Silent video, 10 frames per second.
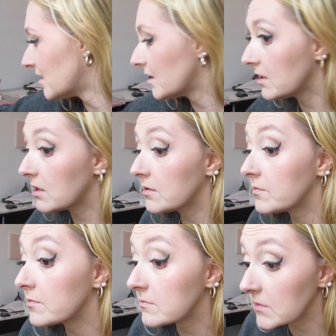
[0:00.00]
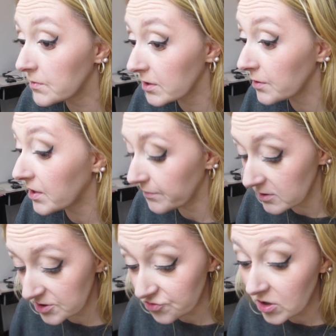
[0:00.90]
We're gonna wait for it
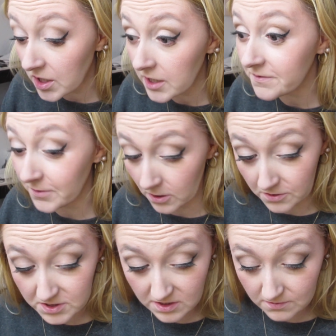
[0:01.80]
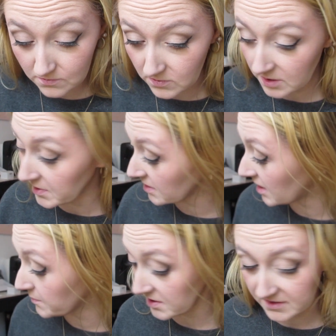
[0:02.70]
to dry first. We're not making
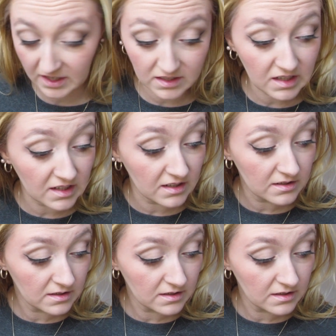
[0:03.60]
that mistake today.